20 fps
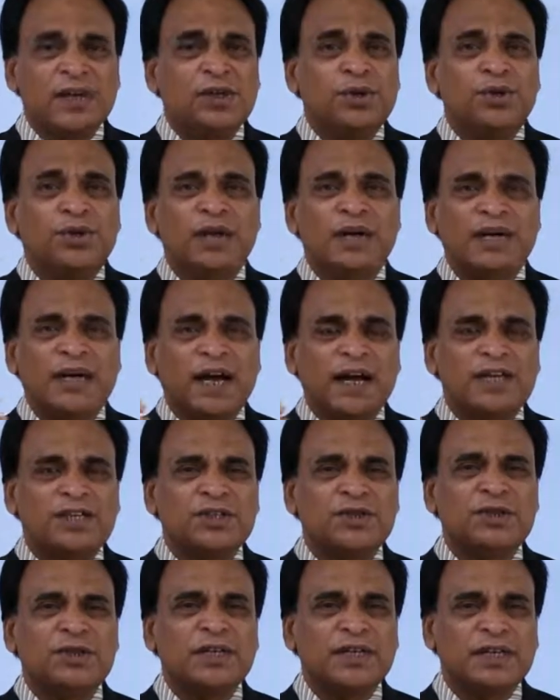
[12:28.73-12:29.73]
You can
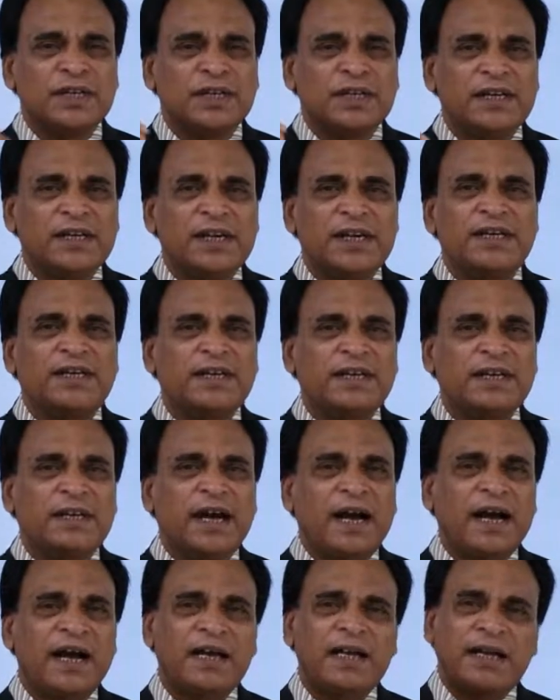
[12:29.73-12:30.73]
actually create an
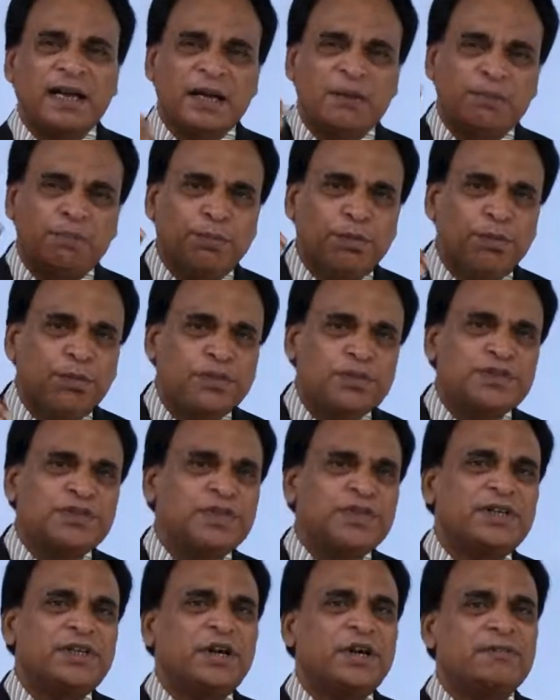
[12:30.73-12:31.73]
ad and
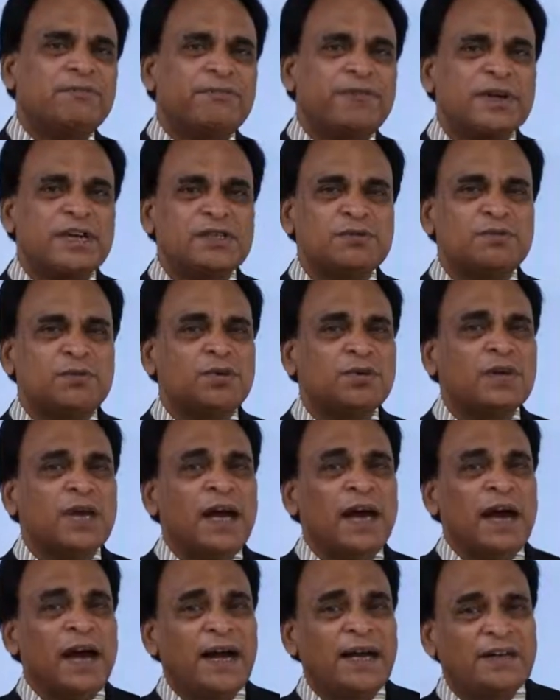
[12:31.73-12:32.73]
post it on Facebook